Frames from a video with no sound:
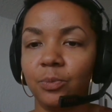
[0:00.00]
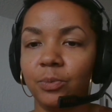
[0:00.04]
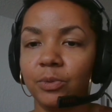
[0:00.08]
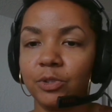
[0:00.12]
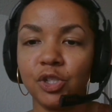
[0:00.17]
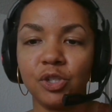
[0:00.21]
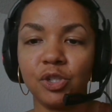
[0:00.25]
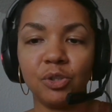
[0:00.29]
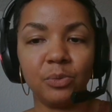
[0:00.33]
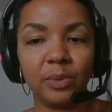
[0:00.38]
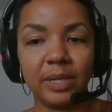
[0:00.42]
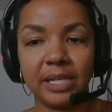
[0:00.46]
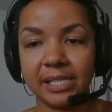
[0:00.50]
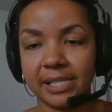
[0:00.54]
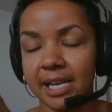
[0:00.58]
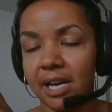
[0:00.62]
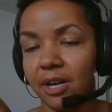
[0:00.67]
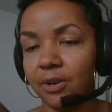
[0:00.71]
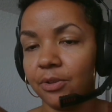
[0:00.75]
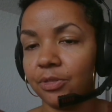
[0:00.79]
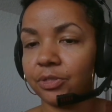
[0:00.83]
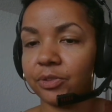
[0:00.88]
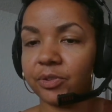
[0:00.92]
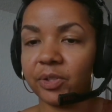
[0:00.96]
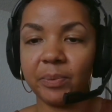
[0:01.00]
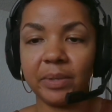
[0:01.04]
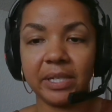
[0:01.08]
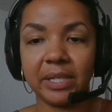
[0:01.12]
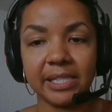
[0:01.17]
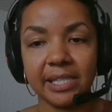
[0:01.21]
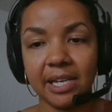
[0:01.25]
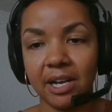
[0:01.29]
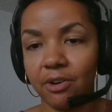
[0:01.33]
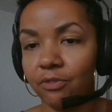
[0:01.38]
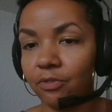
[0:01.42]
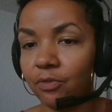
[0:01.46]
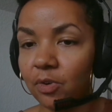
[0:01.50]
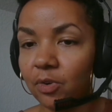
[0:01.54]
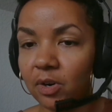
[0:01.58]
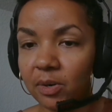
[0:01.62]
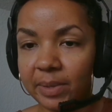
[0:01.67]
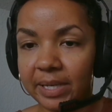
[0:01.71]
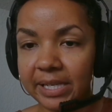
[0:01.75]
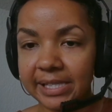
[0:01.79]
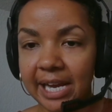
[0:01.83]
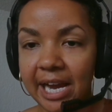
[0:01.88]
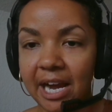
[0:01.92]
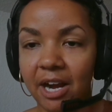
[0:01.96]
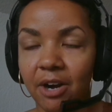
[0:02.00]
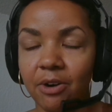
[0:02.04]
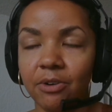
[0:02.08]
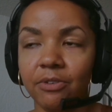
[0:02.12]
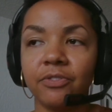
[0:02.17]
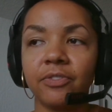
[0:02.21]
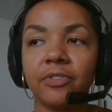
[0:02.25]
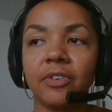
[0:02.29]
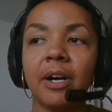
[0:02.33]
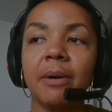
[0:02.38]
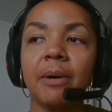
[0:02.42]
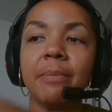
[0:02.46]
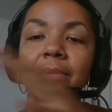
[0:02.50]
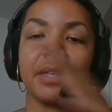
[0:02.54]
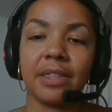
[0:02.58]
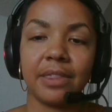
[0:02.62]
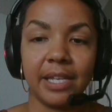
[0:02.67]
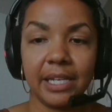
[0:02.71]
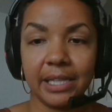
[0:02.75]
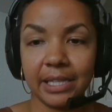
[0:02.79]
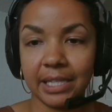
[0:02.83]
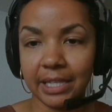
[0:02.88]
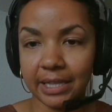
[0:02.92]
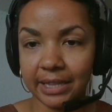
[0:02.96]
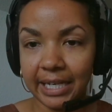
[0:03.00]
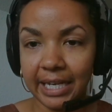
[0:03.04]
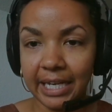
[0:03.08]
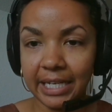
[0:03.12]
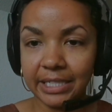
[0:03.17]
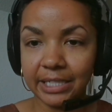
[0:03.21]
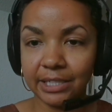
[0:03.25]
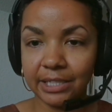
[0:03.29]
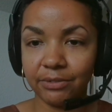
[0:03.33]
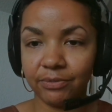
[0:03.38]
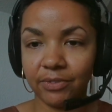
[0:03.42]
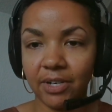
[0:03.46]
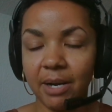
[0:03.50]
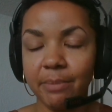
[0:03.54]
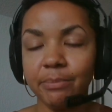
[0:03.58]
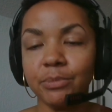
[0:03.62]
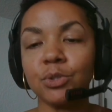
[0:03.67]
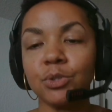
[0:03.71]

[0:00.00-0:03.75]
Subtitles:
2 weeks out, 3 weeks out, 4 weeks out from the thing that they ended from,